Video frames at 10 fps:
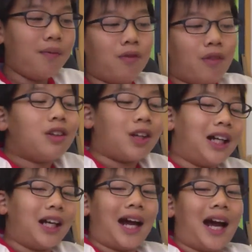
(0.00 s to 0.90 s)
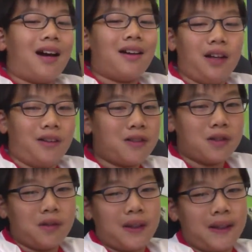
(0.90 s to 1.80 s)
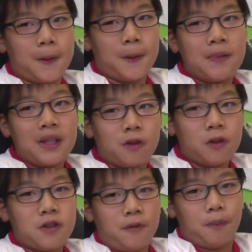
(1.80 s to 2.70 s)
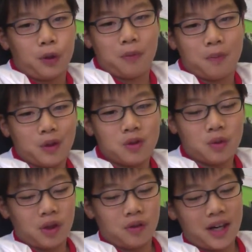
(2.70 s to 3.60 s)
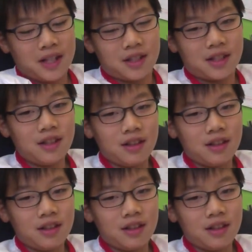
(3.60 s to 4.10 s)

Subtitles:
wondering like how, and also the crews of both boats were arrested.